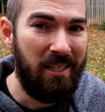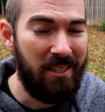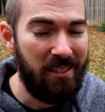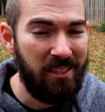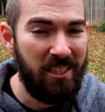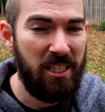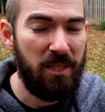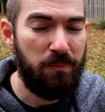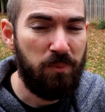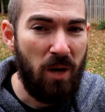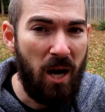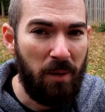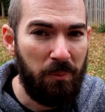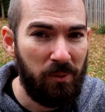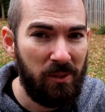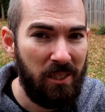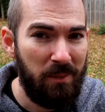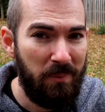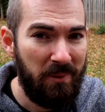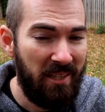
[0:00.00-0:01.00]
cleaned
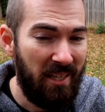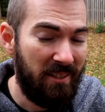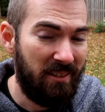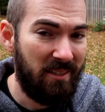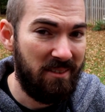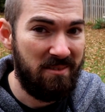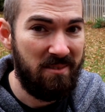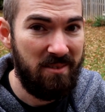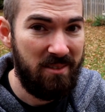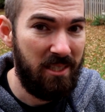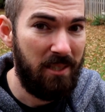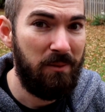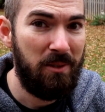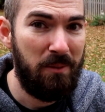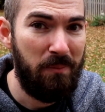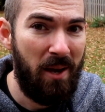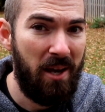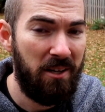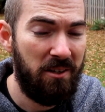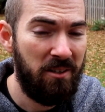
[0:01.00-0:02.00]
properly, but that doesn't seem to
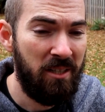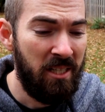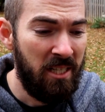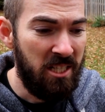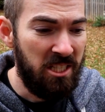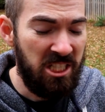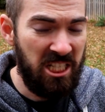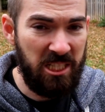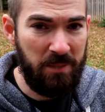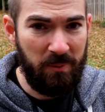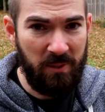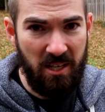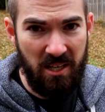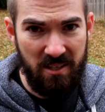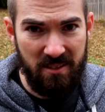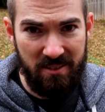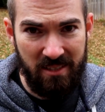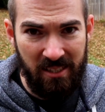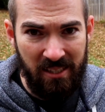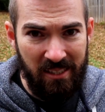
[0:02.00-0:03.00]
matter just
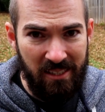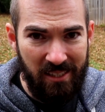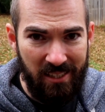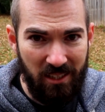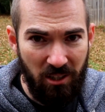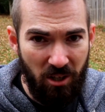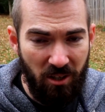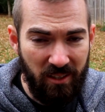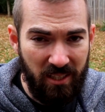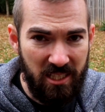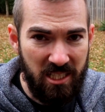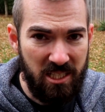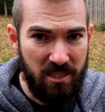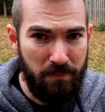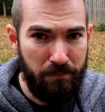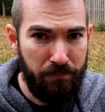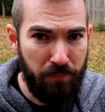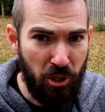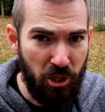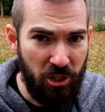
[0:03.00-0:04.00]
because it all gets
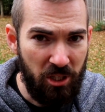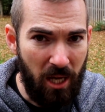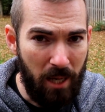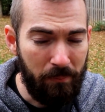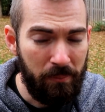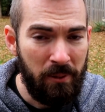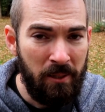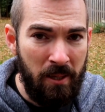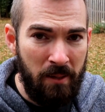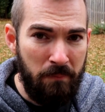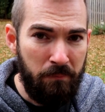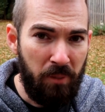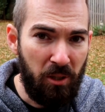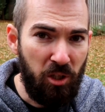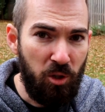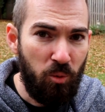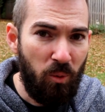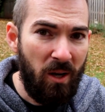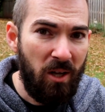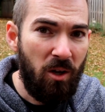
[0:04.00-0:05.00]
burnt up. But
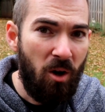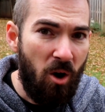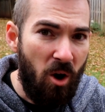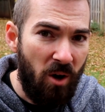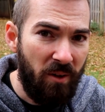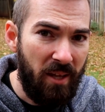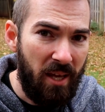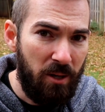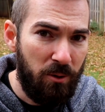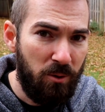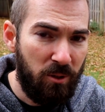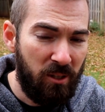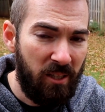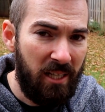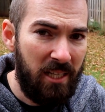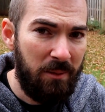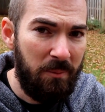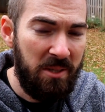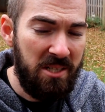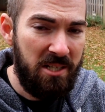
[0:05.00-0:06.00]
you want all that
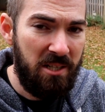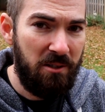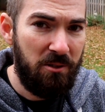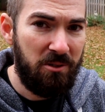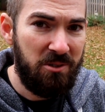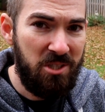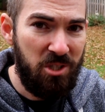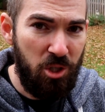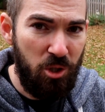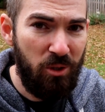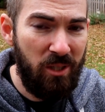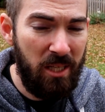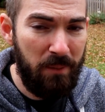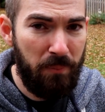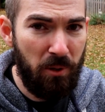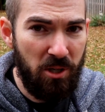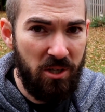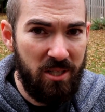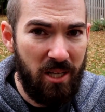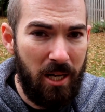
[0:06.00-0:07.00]
organic material to get
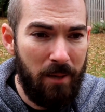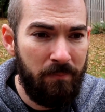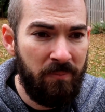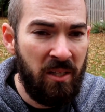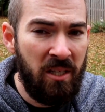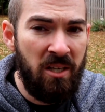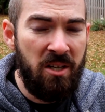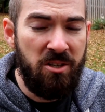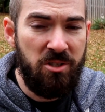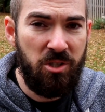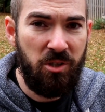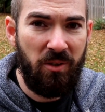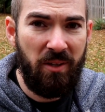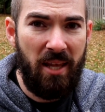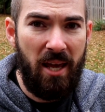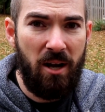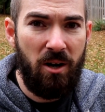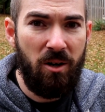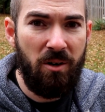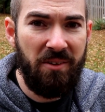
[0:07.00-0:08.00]
burnt up so
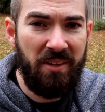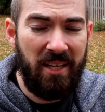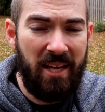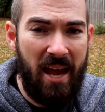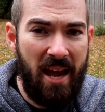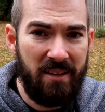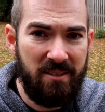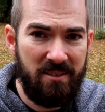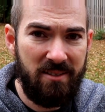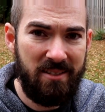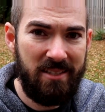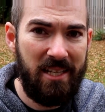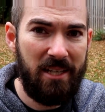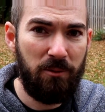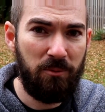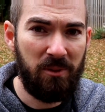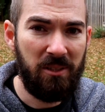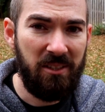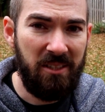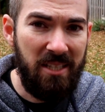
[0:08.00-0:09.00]
that all the gases get
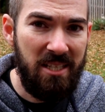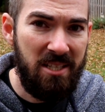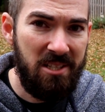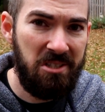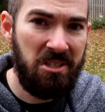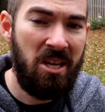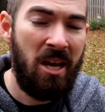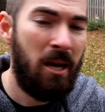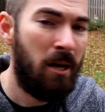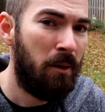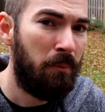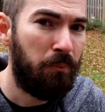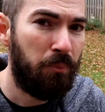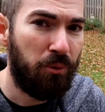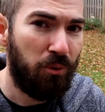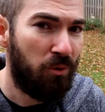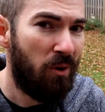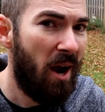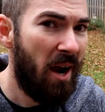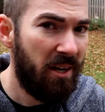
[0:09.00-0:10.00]
released
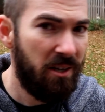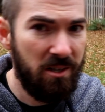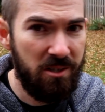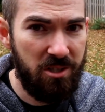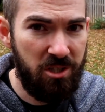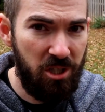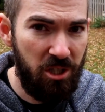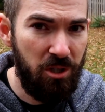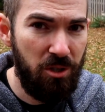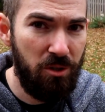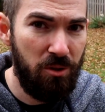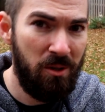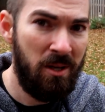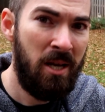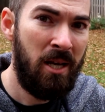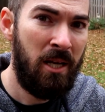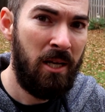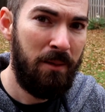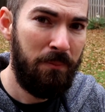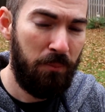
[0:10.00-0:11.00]
prior to
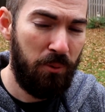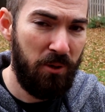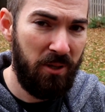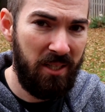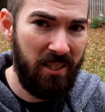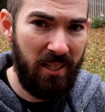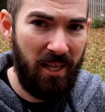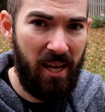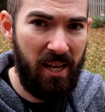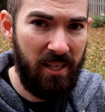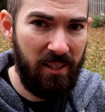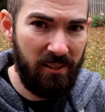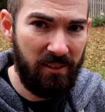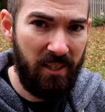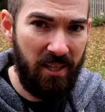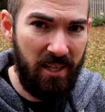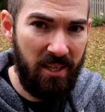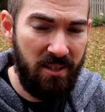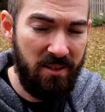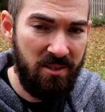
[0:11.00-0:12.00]
putting a
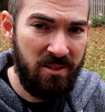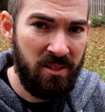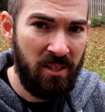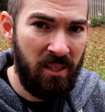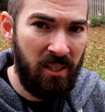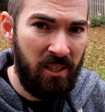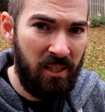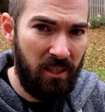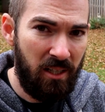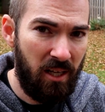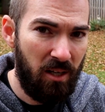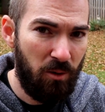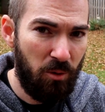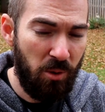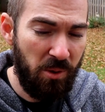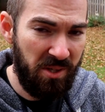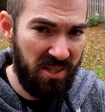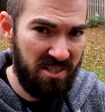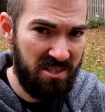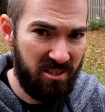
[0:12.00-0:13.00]
glaze
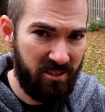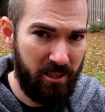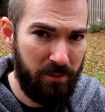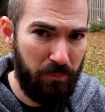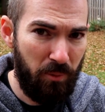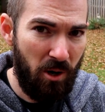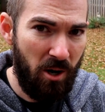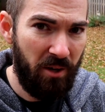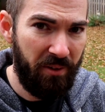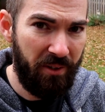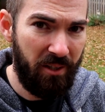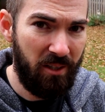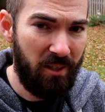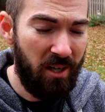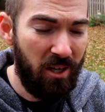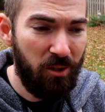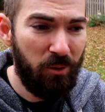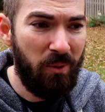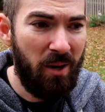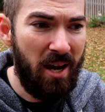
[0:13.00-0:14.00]
or the slip on there.
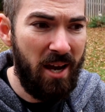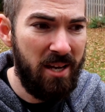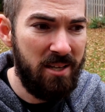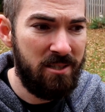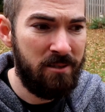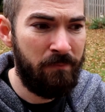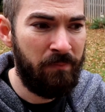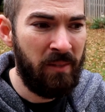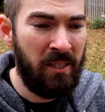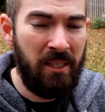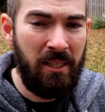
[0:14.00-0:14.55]
Otherwise,